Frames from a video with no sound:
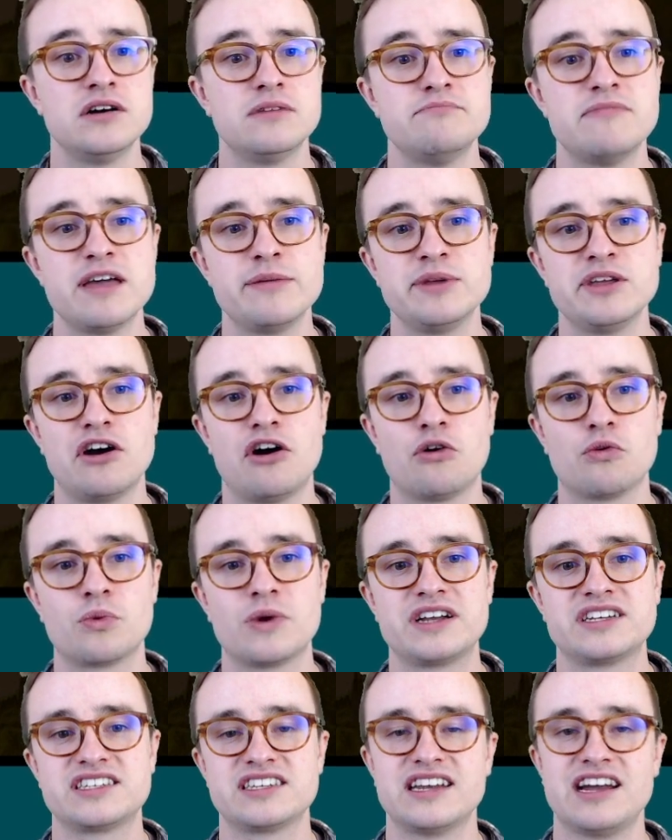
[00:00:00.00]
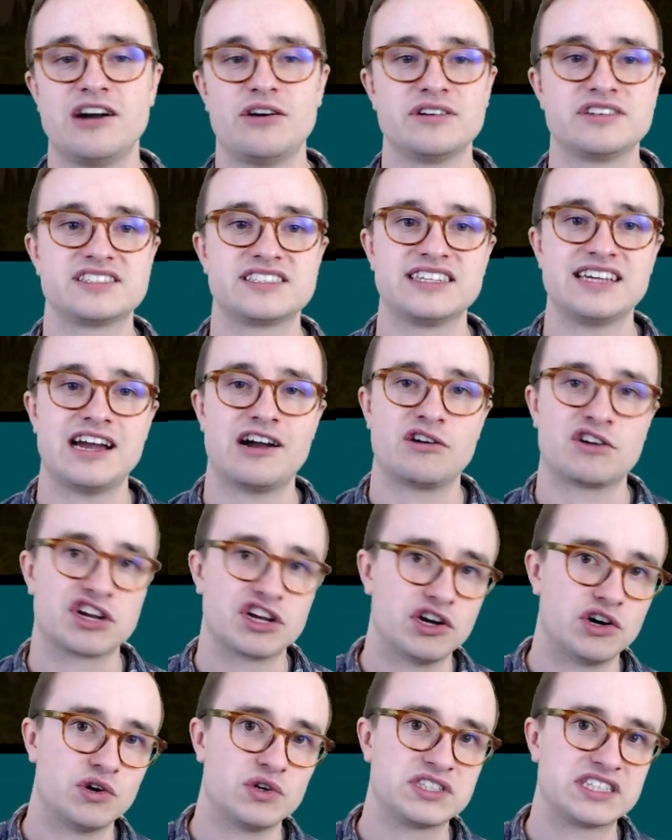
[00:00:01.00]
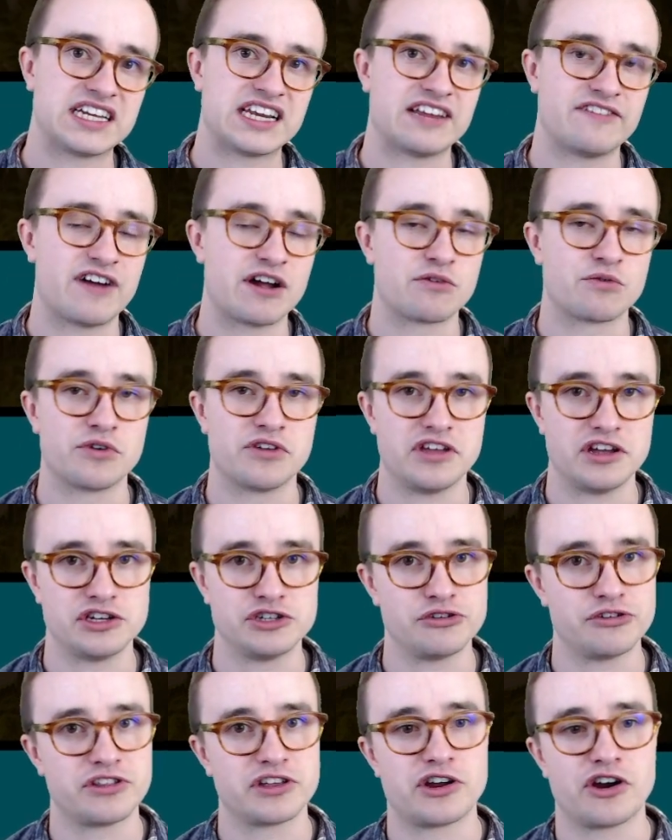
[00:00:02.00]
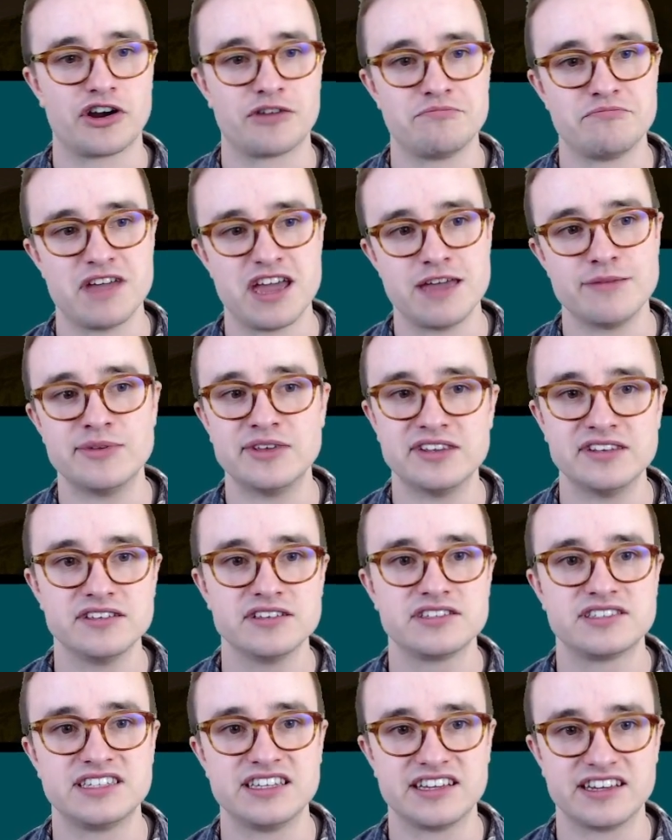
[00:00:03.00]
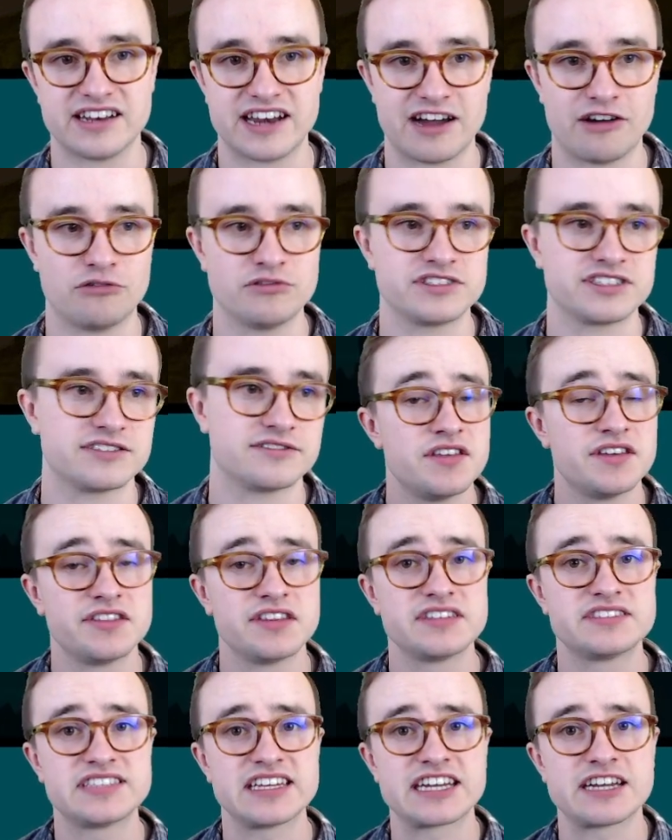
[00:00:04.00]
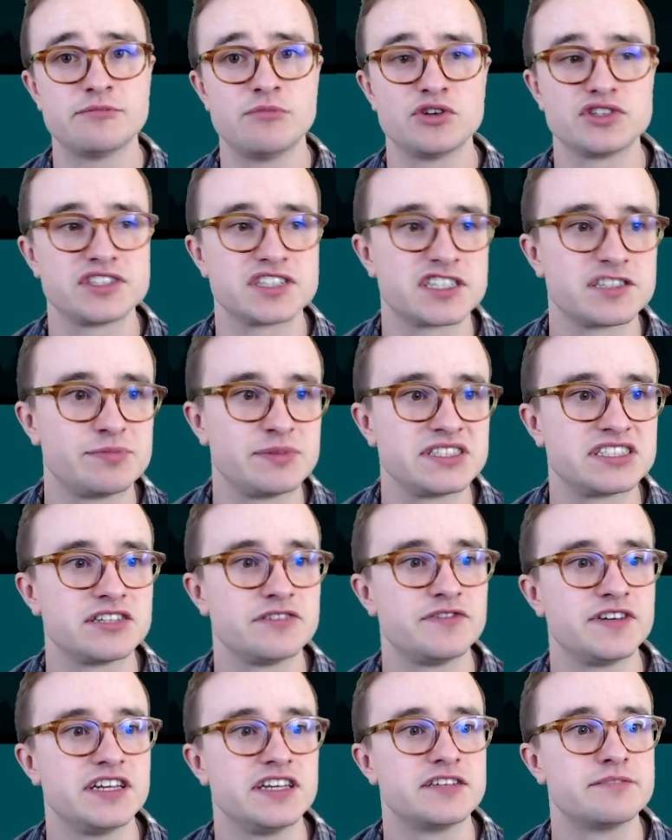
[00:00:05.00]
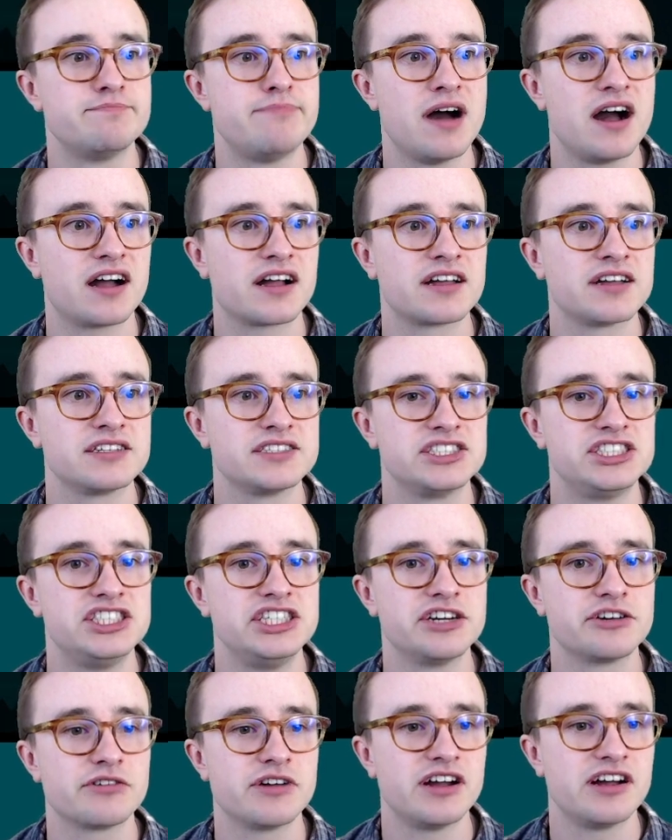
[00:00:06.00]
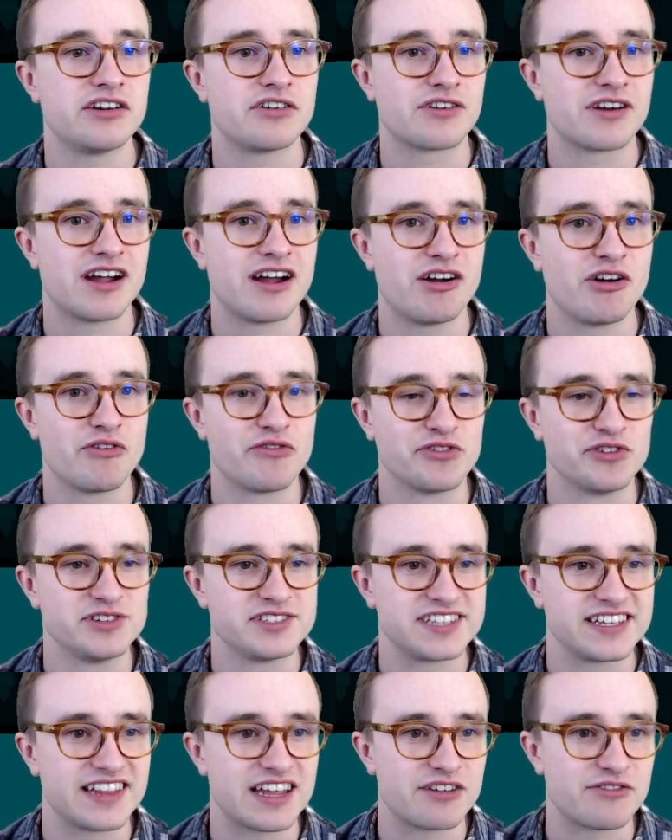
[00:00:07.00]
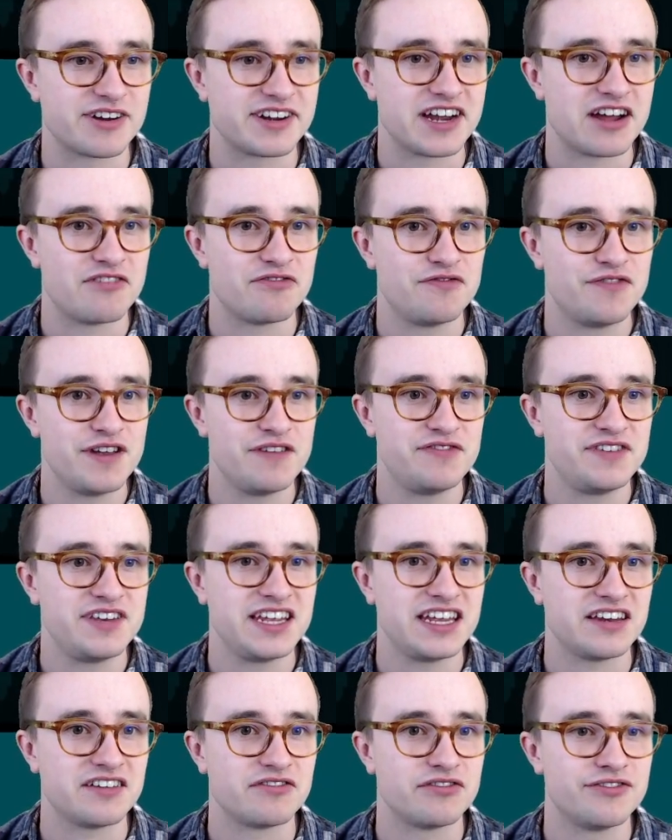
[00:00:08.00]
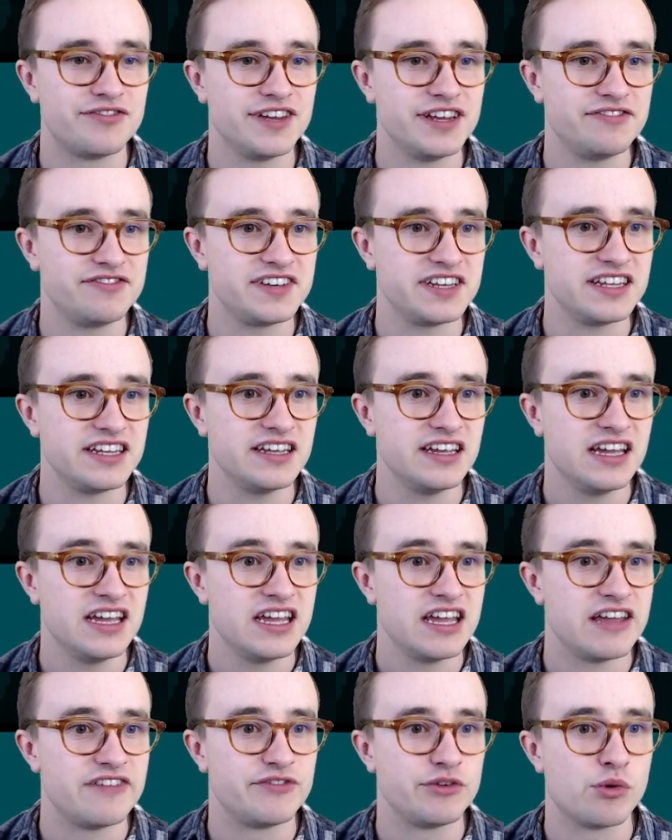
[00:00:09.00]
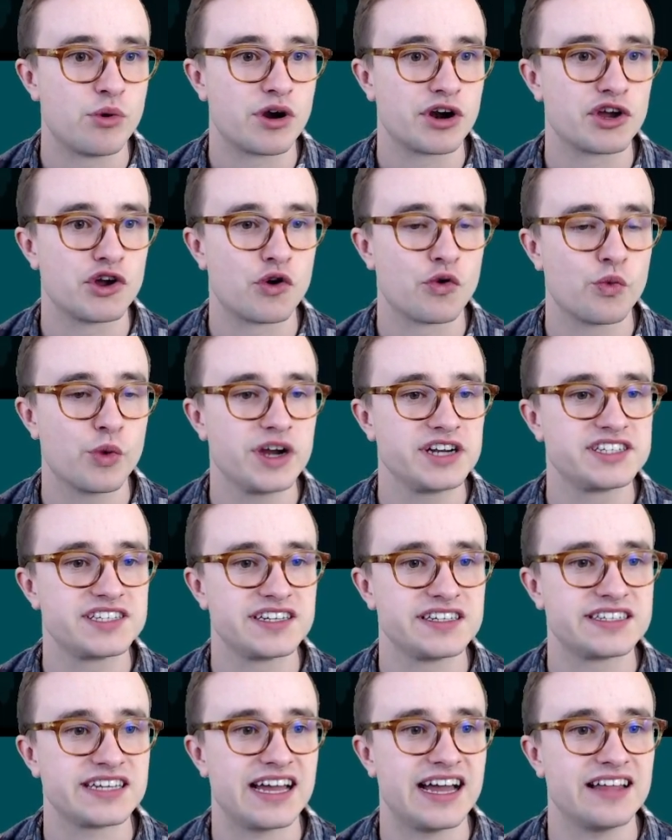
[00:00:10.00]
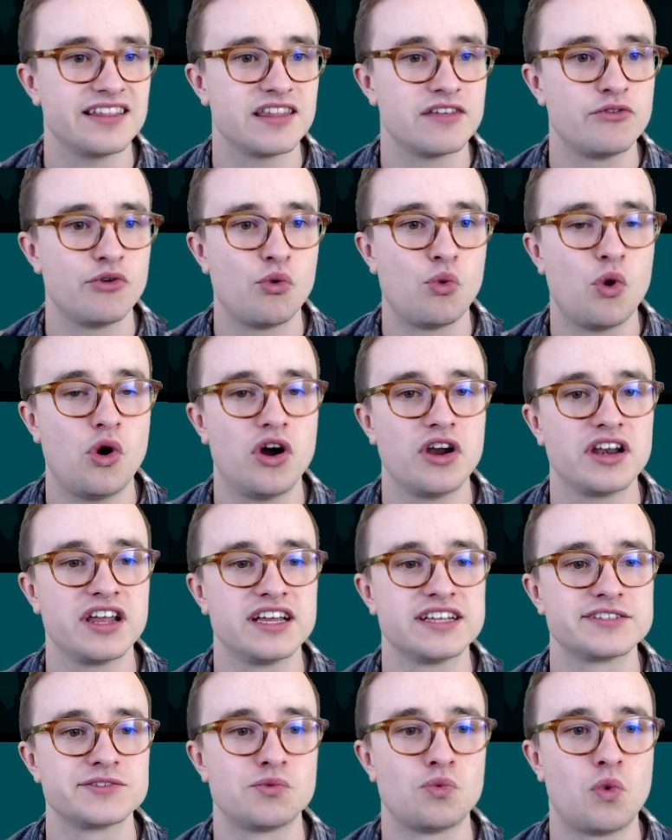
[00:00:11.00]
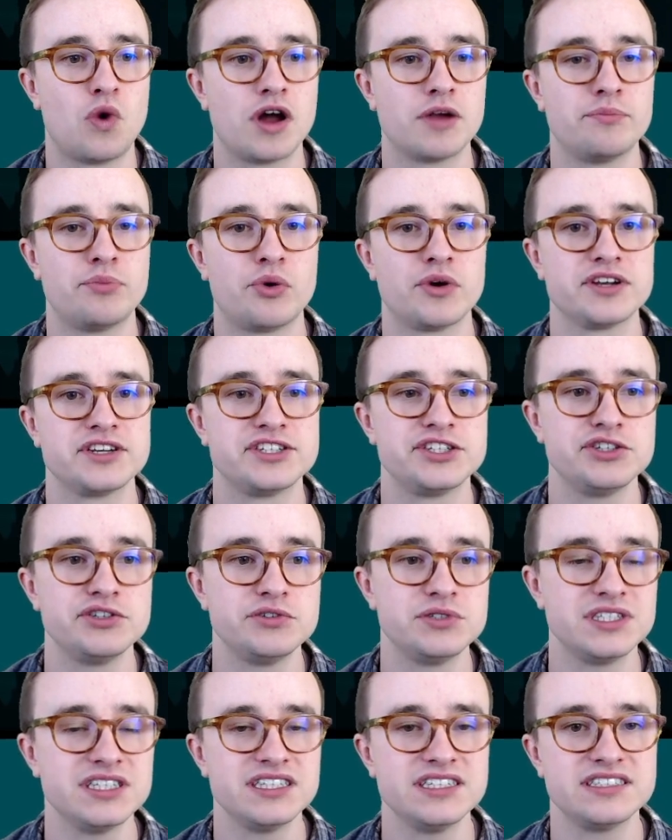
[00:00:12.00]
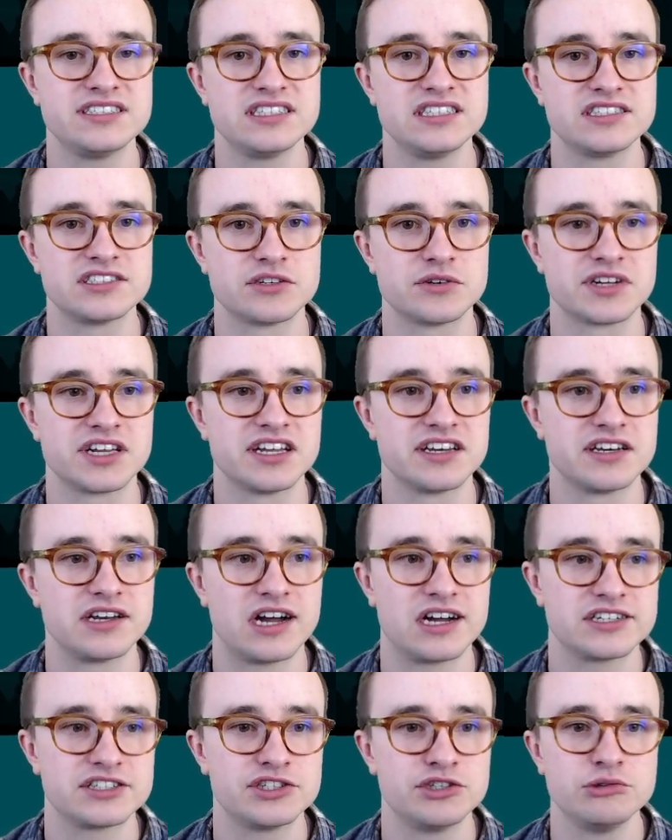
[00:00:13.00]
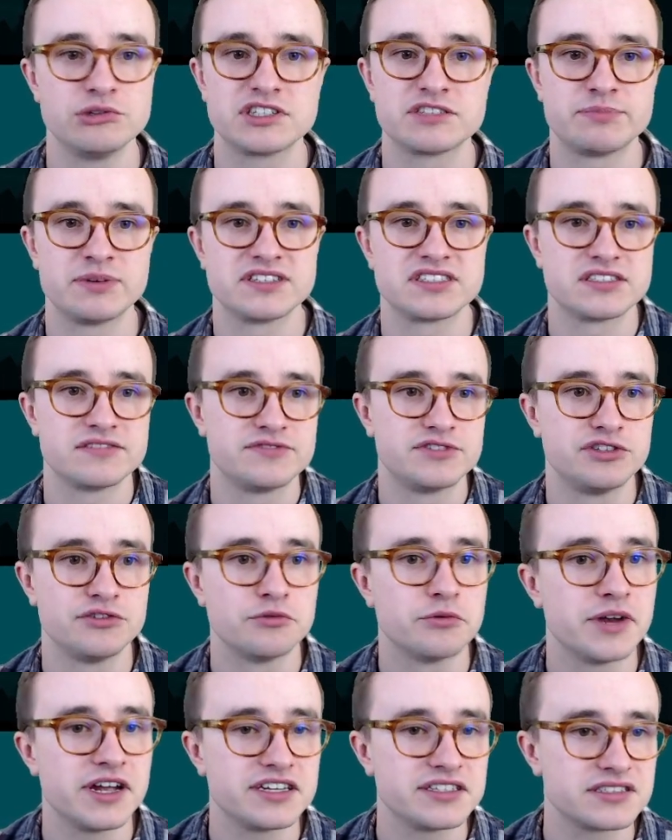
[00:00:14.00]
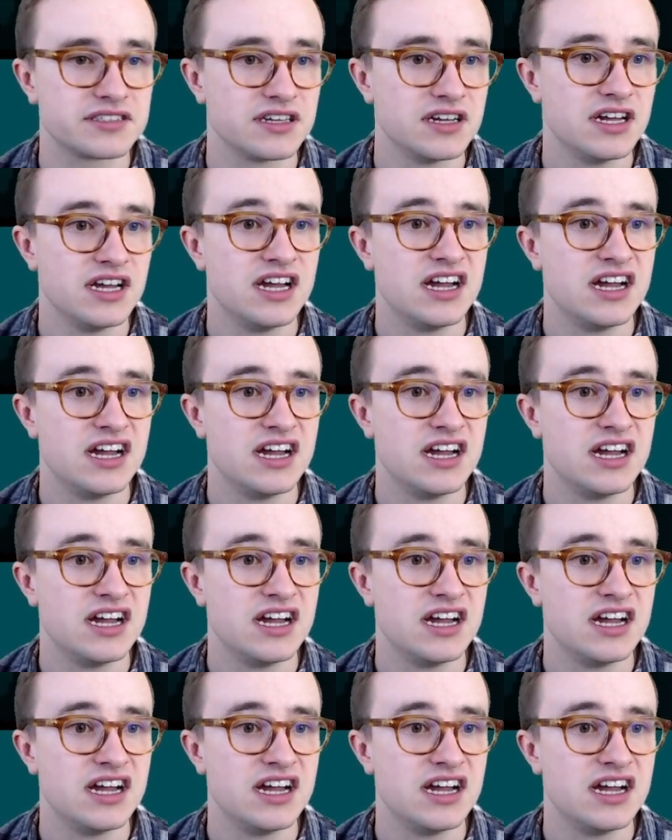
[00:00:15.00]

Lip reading: Maybe I'll rent it out and see how it goes, and if I really enjoy the card, maybe seek it out. Then the second most expensive is Bakjira, or however you say that right now, $15.50. If you want to go rent it at level 1, it's 1.2 DEC, so again, not too expensive to rent.